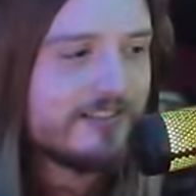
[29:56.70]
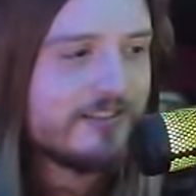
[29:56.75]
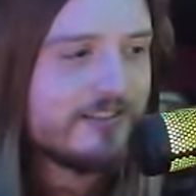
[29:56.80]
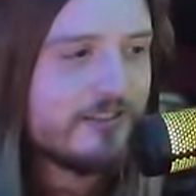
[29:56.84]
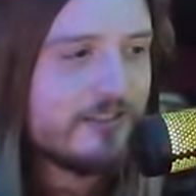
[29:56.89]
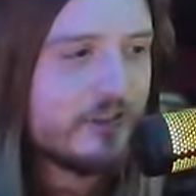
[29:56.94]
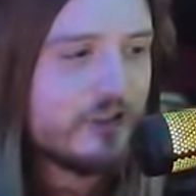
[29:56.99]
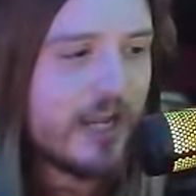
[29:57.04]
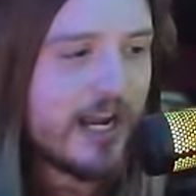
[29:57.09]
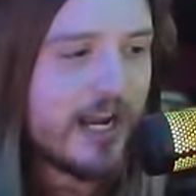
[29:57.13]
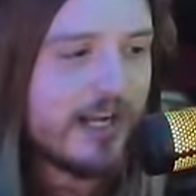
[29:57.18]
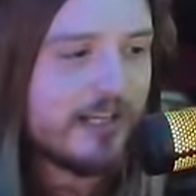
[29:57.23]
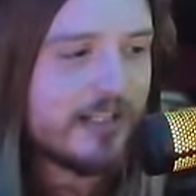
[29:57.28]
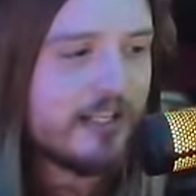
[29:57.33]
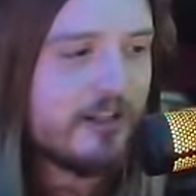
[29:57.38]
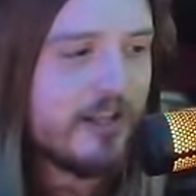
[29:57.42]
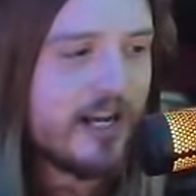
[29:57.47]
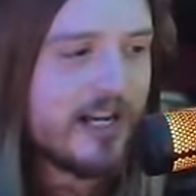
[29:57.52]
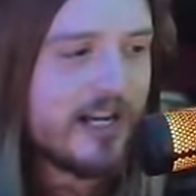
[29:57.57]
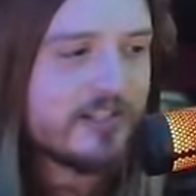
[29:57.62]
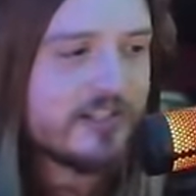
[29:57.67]
Chat, can
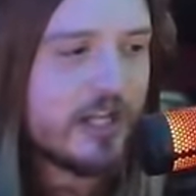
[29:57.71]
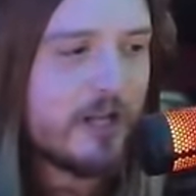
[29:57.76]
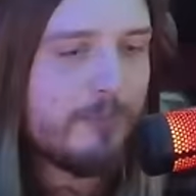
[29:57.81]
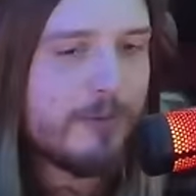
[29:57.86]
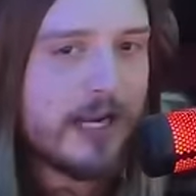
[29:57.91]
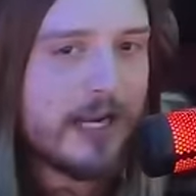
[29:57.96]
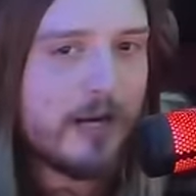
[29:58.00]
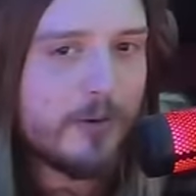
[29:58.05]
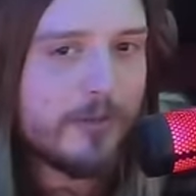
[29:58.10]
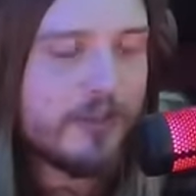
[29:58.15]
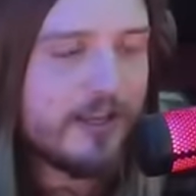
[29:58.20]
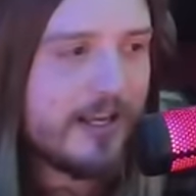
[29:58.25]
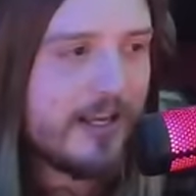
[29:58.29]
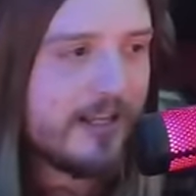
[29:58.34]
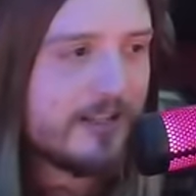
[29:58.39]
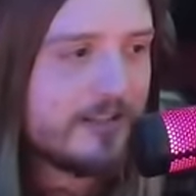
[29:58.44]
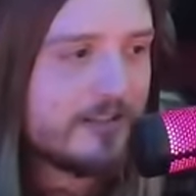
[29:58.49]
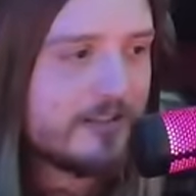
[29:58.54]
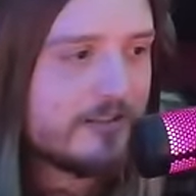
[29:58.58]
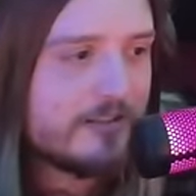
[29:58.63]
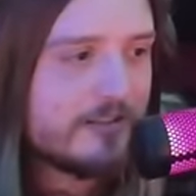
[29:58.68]
you guys help out with
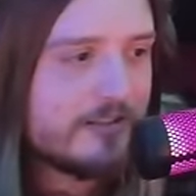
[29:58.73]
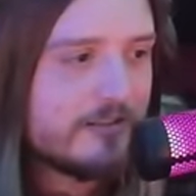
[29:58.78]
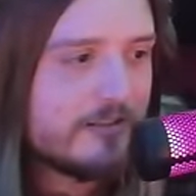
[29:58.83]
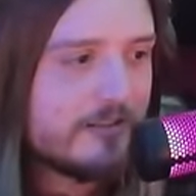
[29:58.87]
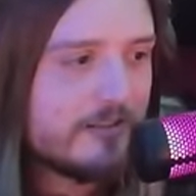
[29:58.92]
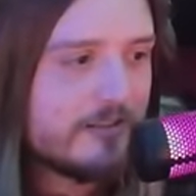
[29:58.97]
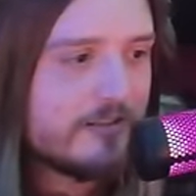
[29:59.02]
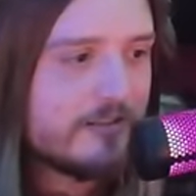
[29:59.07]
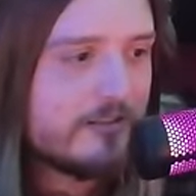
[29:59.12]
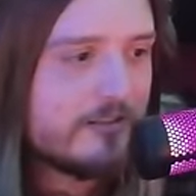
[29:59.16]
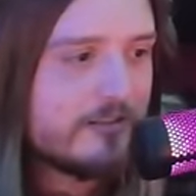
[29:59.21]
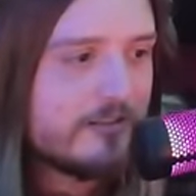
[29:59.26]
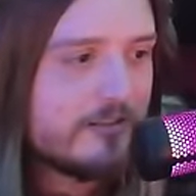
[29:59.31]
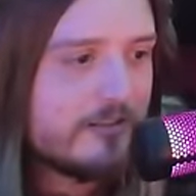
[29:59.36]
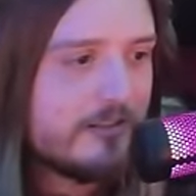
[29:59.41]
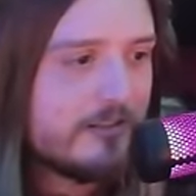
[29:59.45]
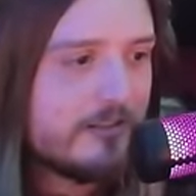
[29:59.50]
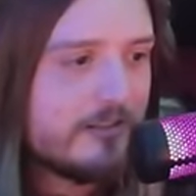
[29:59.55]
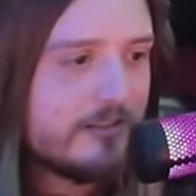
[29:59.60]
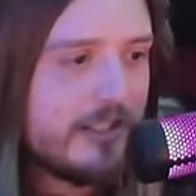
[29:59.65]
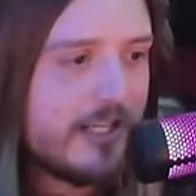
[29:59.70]
that?
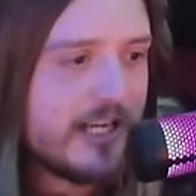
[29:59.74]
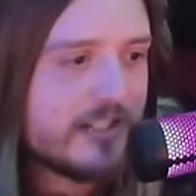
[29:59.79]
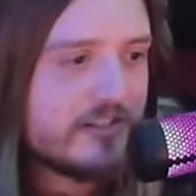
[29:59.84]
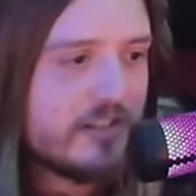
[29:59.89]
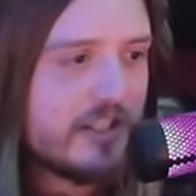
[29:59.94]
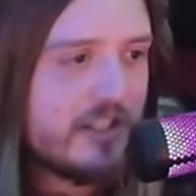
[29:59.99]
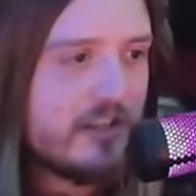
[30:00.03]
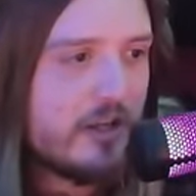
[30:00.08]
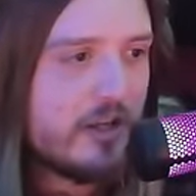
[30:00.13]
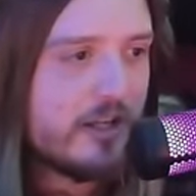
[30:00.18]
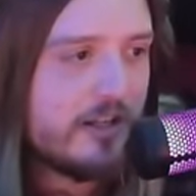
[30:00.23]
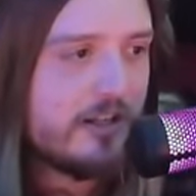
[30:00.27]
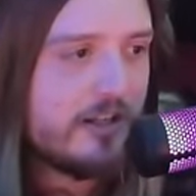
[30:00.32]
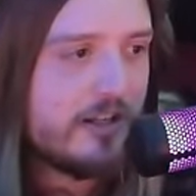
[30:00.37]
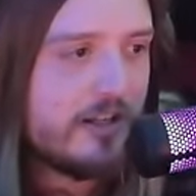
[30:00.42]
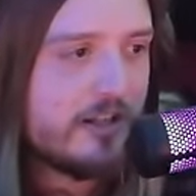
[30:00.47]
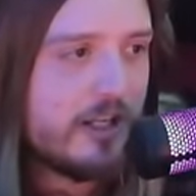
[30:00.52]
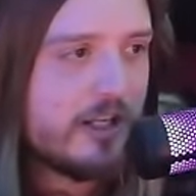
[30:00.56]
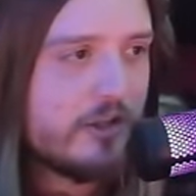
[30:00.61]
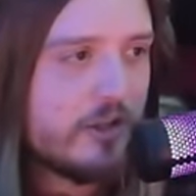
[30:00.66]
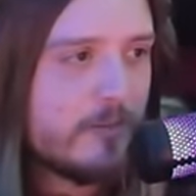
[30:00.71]
You guys think you can uh,
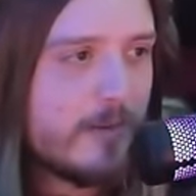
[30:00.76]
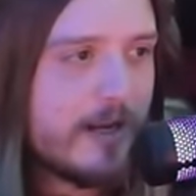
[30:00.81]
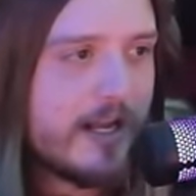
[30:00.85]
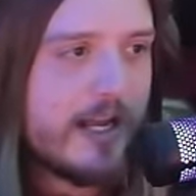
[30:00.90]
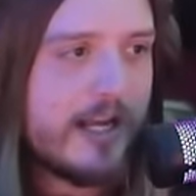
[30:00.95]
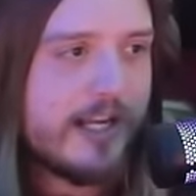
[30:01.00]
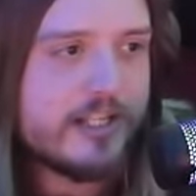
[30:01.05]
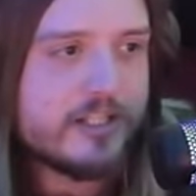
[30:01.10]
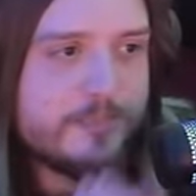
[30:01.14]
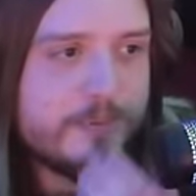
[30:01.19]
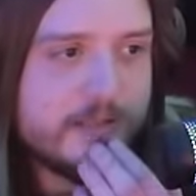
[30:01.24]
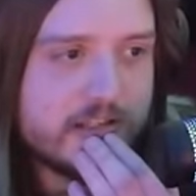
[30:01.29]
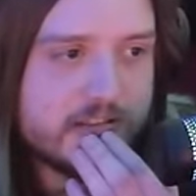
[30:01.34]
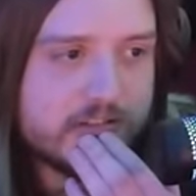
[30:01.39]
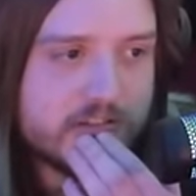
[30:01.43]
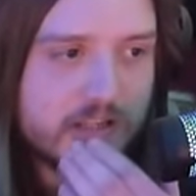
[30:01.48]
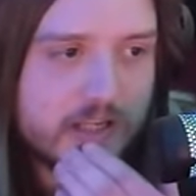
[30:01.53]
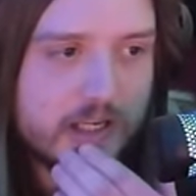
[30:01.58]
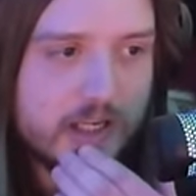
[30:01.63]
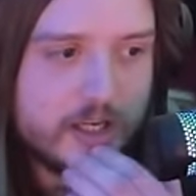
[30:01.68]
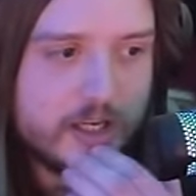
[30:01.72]
you can do my I S P a,
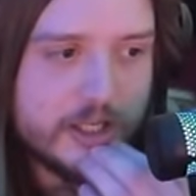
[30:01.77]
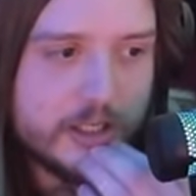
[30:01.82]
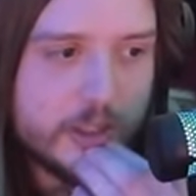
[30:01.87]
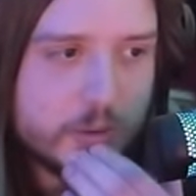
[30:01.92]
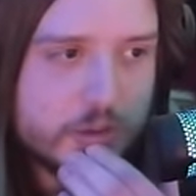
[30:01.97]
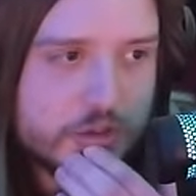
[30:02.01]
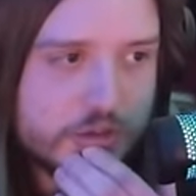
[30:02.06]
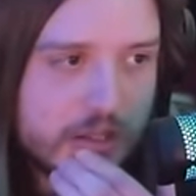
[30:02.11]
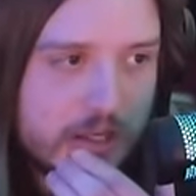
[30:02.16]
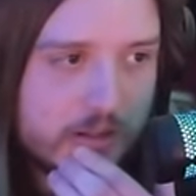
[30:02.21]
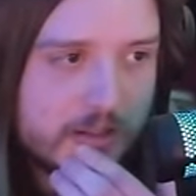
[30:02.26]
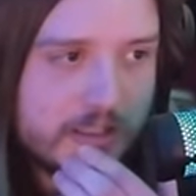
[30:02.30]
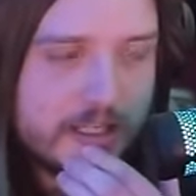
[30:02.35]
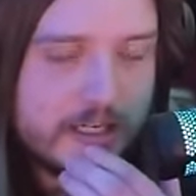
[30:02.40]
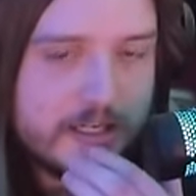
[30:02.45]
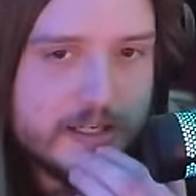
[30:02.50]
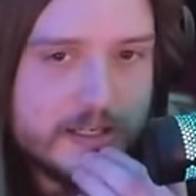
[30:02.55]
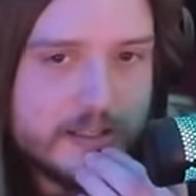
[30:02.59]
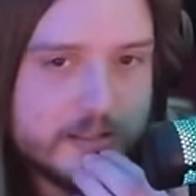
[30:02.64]
uh, a huge solid here?